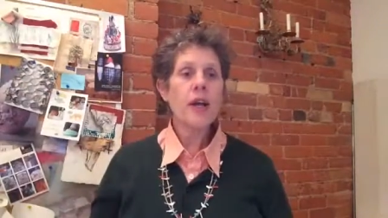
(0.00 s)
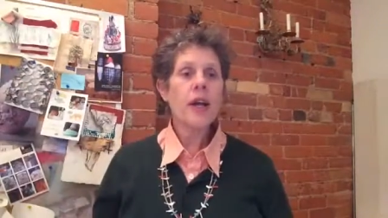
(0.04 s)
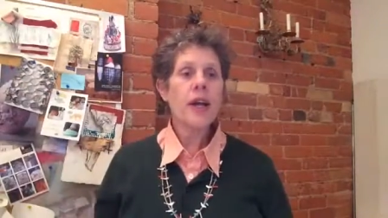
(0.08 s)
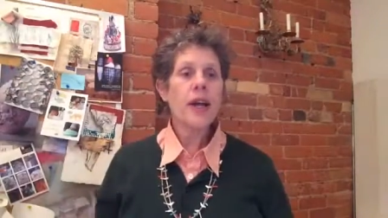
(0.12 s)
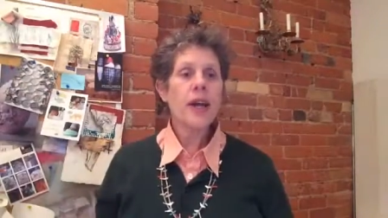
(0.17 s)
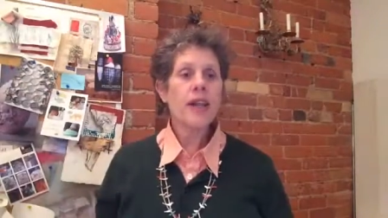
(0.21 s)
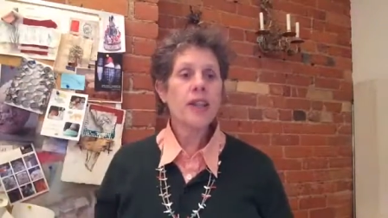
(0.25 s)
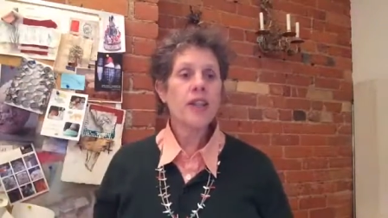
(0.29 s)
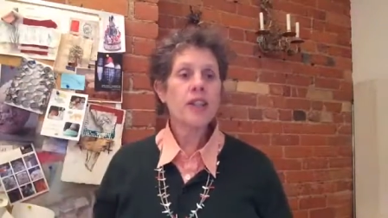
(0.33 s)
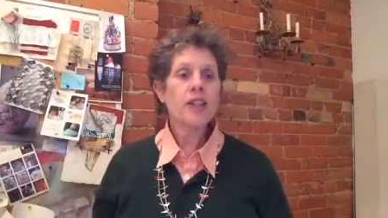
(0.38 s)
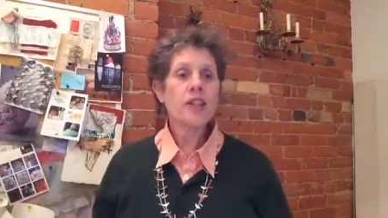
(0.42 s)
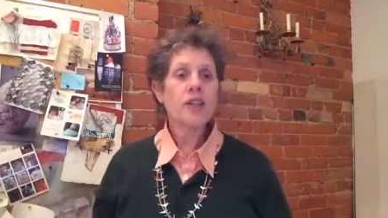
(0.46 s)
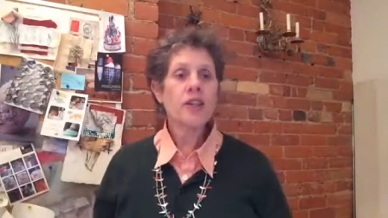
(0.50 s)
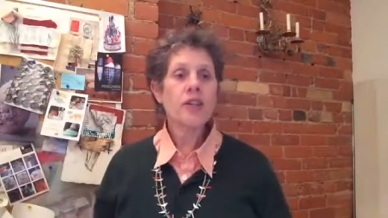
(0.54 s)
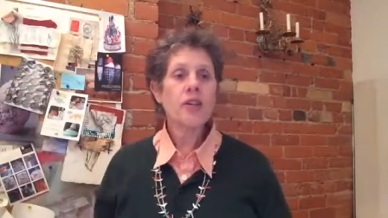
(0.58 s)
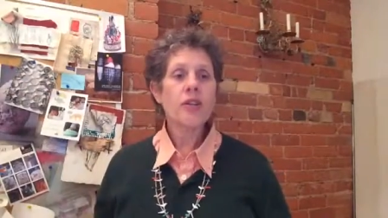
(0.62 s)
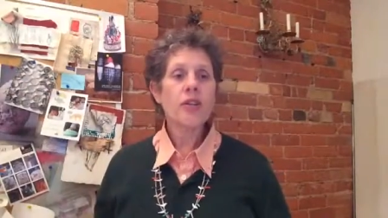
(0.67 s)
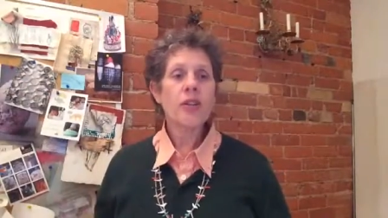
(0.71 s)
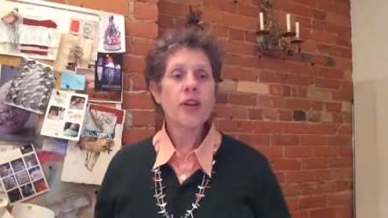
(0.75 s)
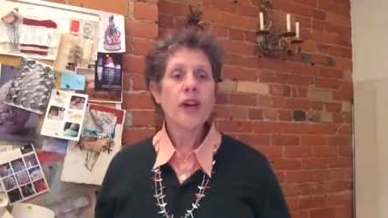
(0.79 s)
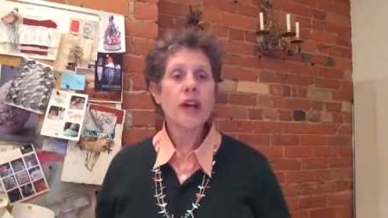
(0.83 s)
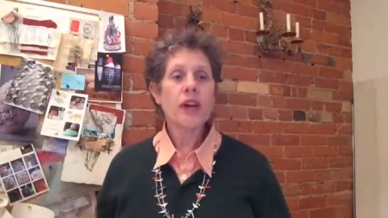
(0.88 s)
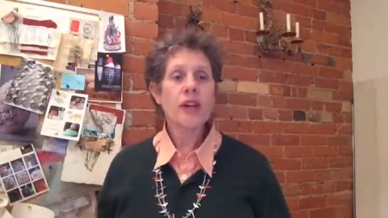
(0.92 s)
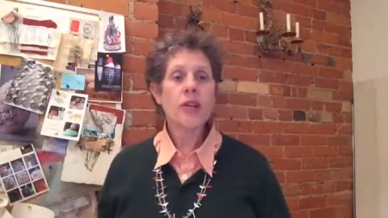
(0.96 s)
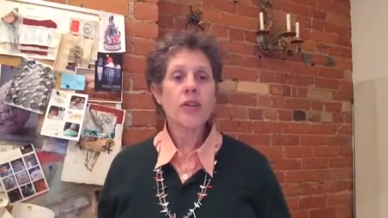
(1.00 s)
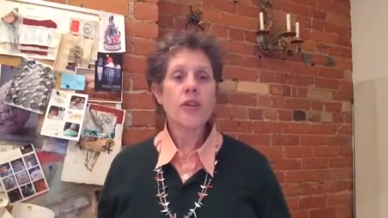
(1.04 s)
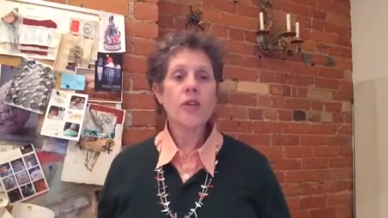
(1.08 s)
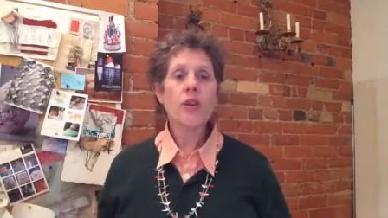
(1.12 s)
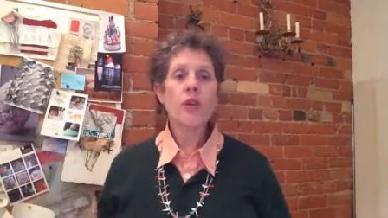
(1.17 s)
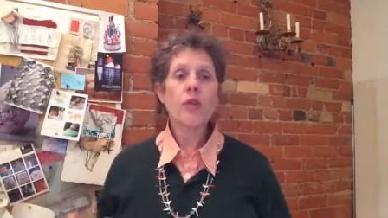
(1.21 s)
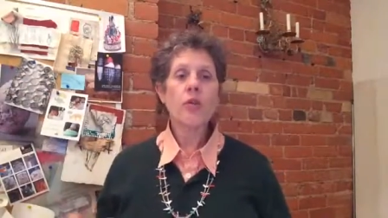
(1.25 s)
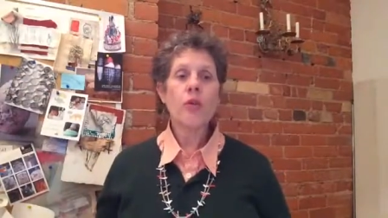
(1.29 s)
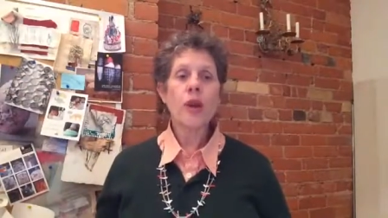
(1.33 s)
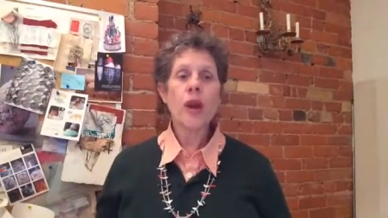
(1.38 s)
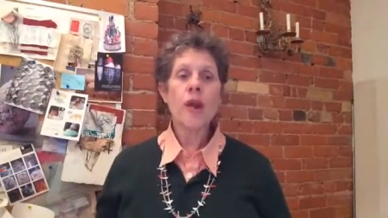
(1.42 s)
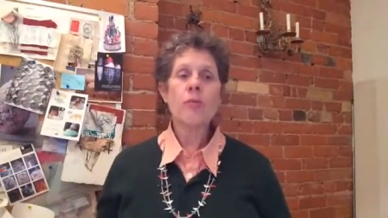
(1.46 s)
and just under that, you can
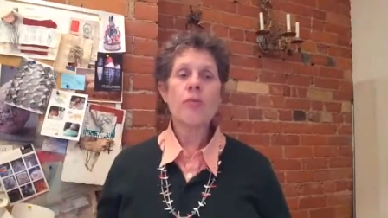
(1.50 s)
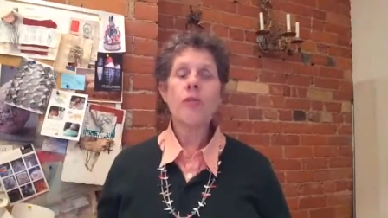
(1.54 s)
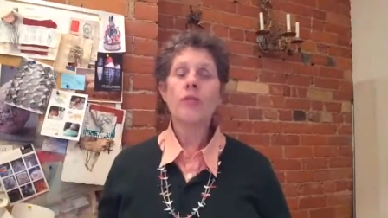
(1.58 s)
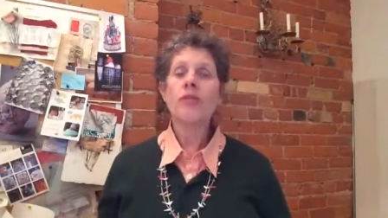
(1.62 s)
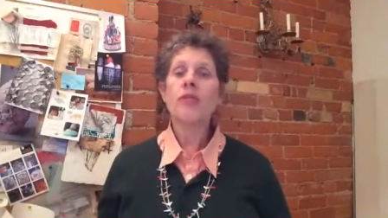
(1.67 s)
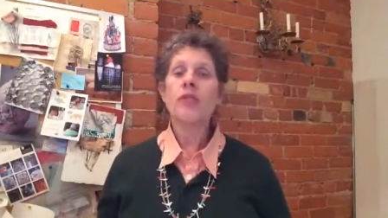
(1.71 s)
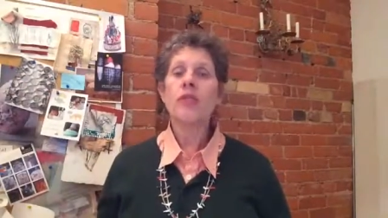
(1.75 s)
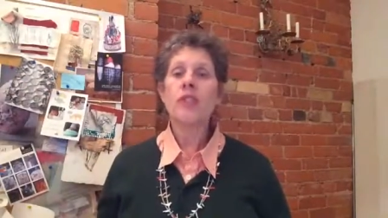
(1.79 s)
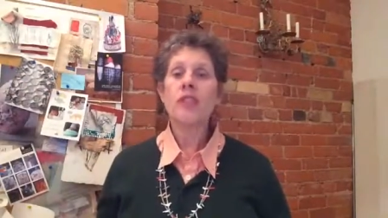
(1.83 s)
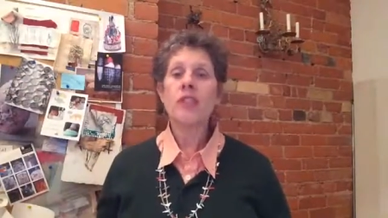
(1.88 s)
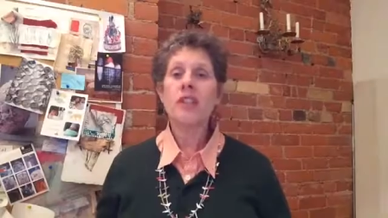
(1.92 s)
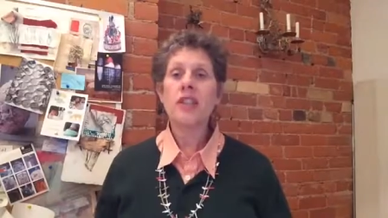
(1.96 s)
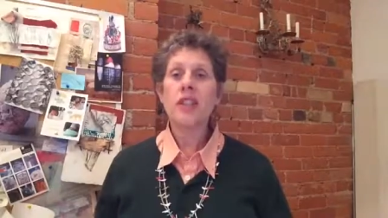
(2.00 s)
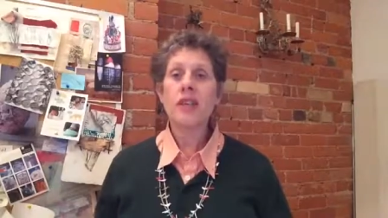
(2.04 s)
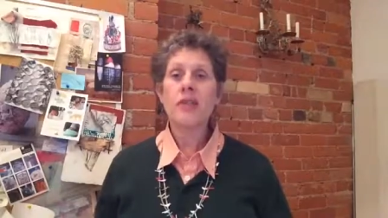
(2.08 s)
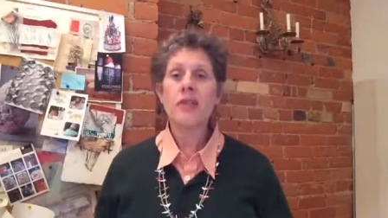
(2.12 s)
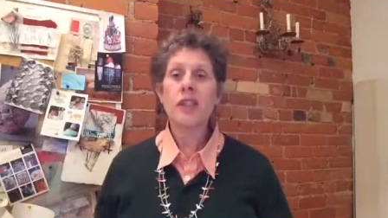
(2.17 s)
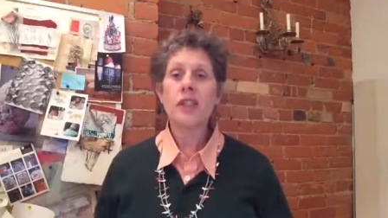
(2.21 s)
grab your free 7